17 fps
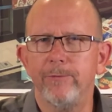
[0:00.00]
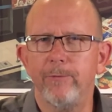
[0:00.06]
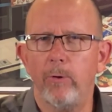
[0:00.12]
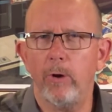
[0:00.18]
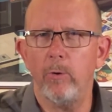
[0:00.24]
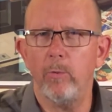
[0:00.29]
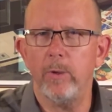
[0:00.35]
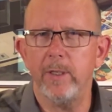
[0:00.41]

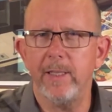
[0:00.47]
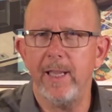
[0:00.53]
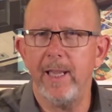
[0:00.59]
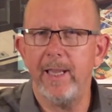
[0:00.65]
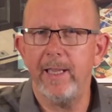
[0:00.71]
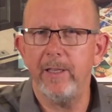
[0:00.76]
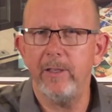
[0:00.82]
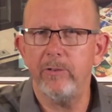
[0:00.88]

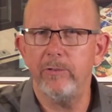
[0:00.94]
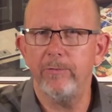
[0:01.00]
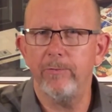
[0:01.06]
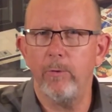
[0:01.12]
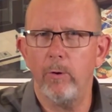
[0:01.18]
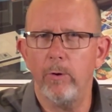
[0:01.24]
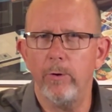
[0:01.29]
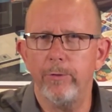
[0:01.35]
401ks,
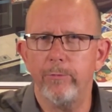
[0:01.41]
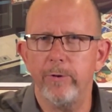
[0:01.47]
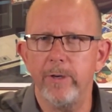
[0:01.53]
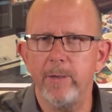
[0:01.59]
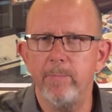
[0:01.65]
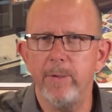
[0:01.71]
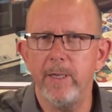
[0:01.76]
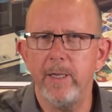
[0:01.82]

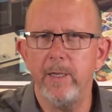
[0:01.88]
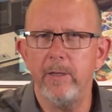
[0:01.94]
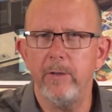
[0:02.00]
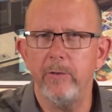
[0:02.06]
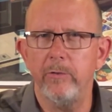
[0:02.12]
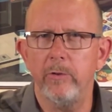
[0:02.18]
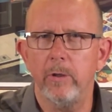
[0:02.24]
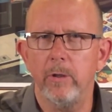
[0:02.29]

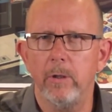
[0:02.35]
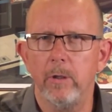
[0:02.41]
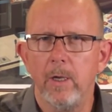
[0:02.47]
403bs,